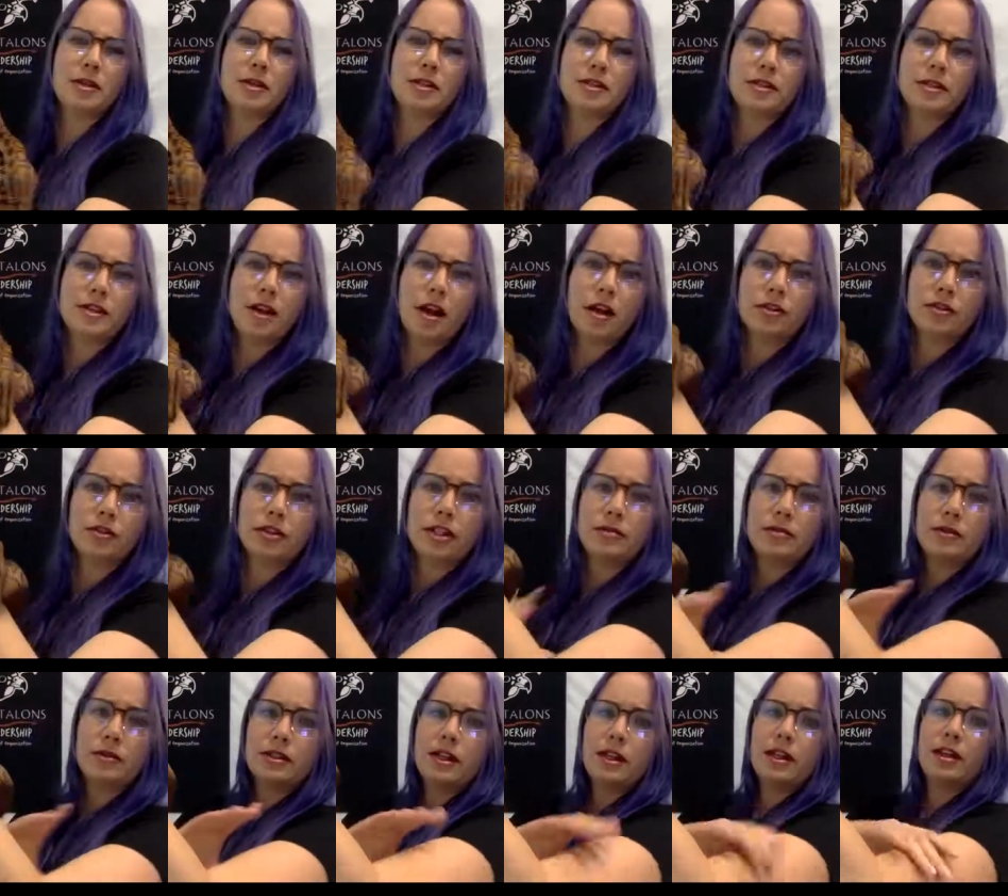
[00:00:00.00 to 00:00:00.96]
been to the doctor, they
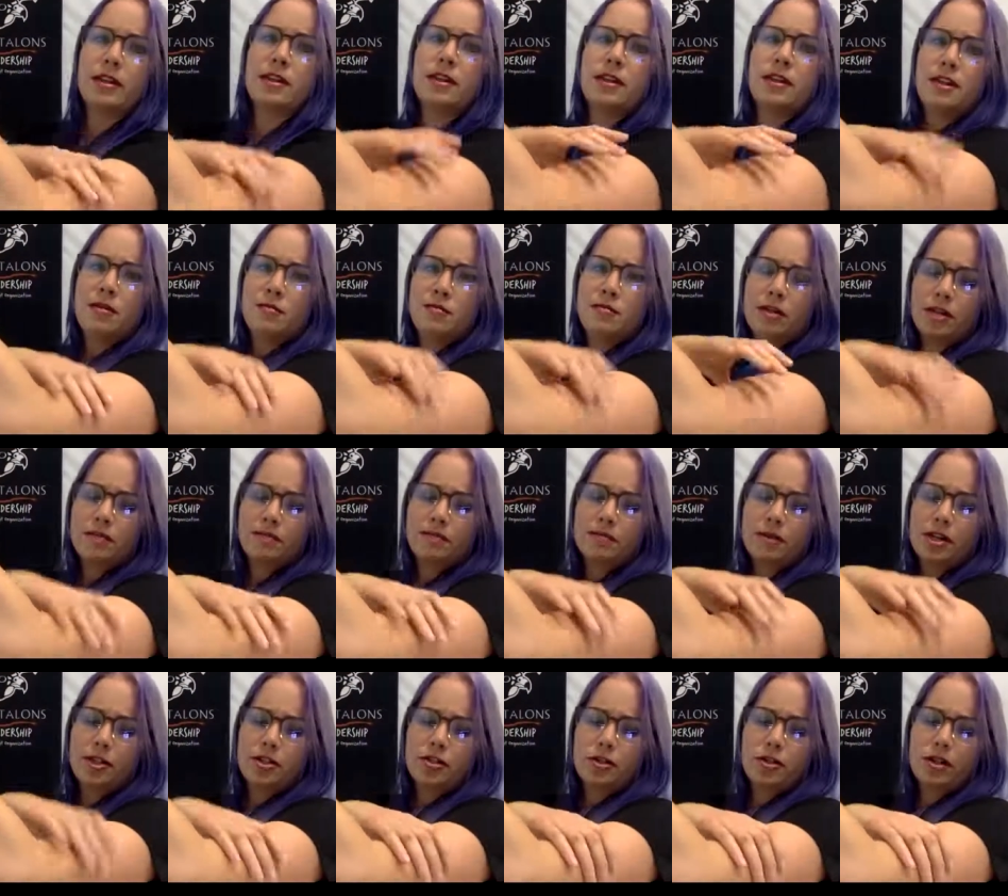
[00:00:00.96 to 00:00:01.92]
put that blood
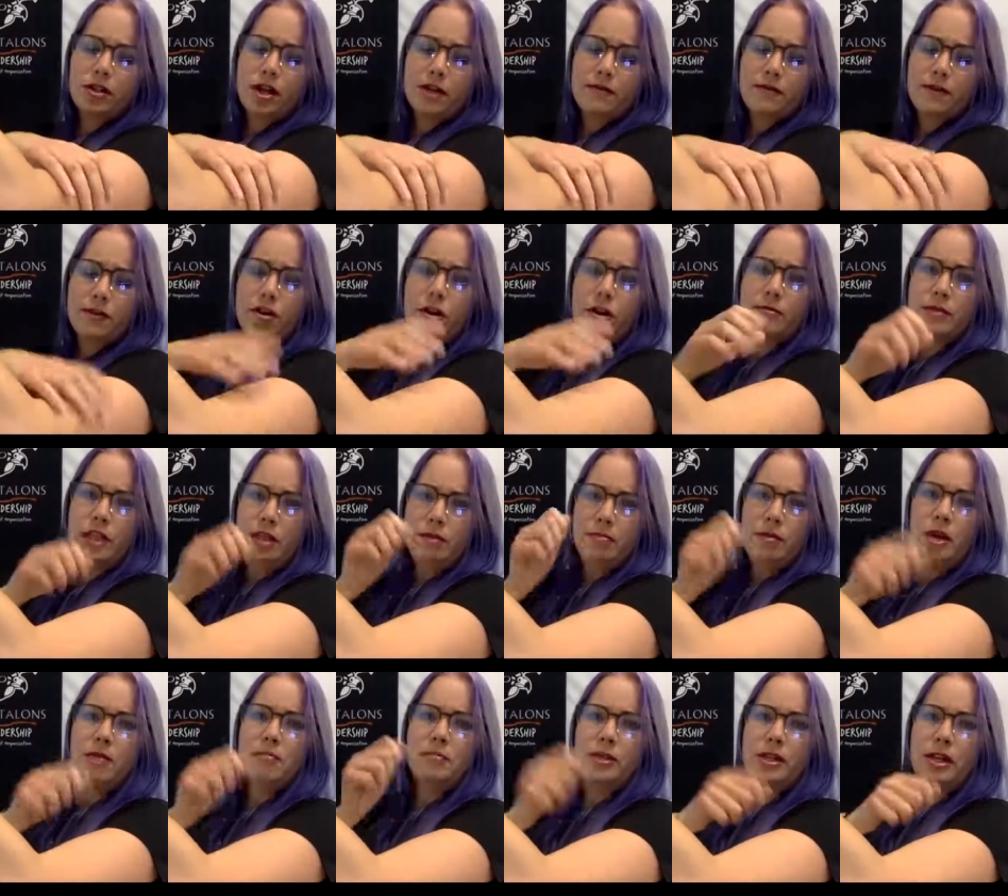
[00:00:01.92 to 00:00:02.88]
pressure cuff on your arm and they
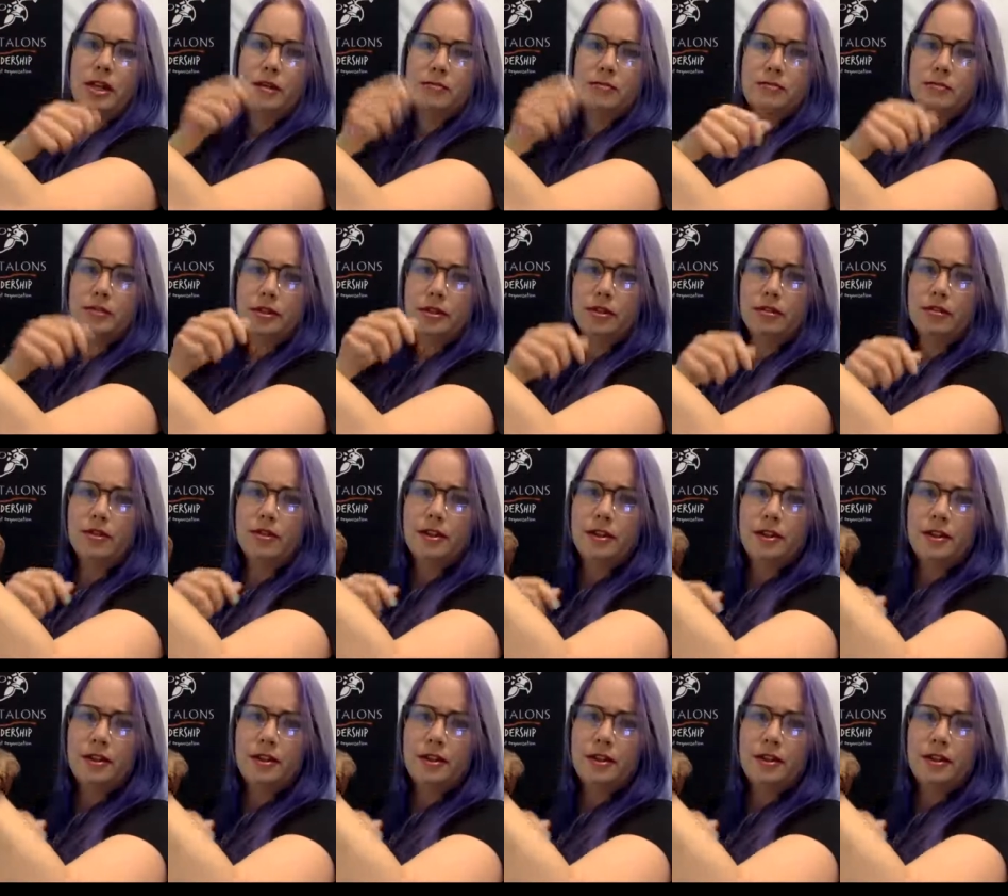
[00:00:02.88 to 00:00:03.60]
pump it up, you know,